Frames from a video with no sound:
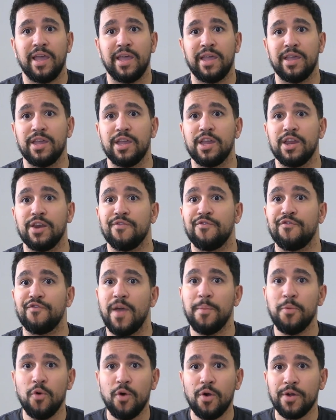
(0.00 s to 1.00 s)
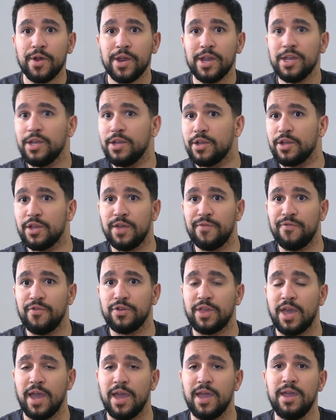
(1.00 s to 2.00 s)
in February, give or
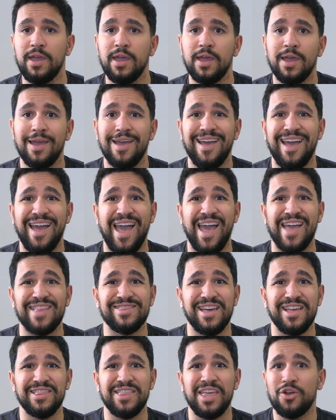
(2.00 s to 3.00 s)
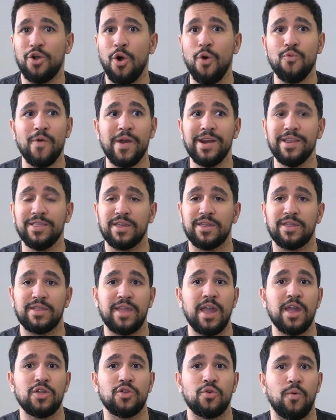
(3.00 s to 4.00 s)
take, and then they go right into
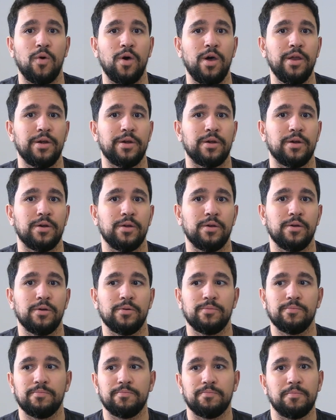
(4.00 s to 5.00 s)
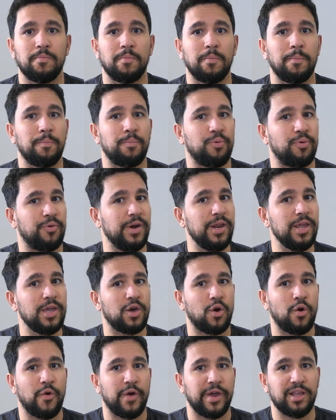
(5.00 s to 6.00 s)
stage 1 pretty
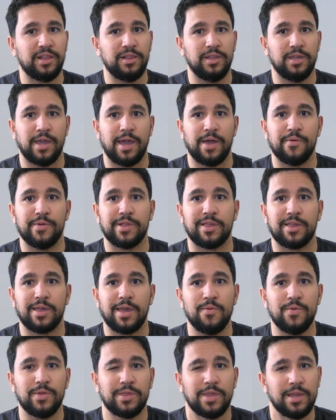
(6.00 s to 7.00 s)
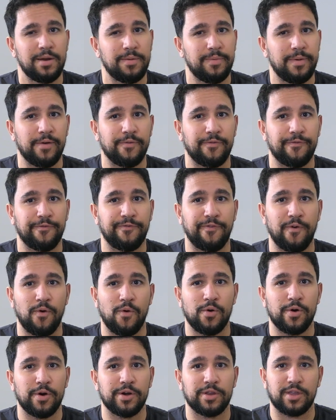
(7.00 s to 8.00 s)
quickly. I would say within about
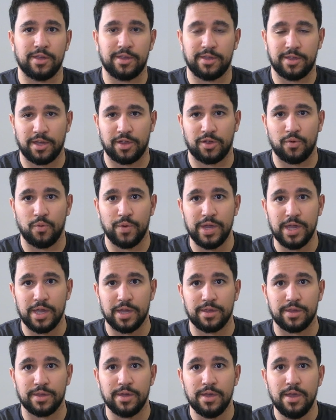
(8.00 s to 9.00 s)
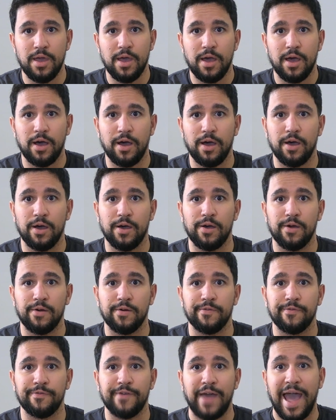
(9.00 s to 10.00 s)
4 to 6 weeks
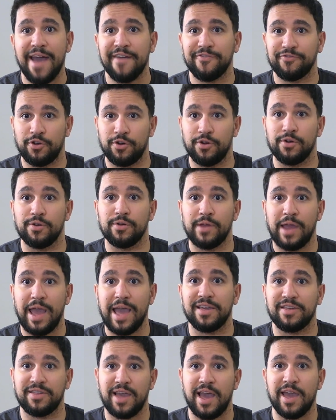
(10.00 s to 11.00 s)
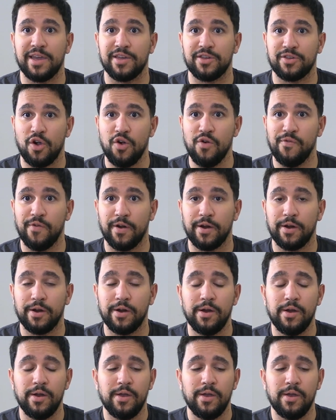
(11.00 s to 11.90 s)
of after SI is over.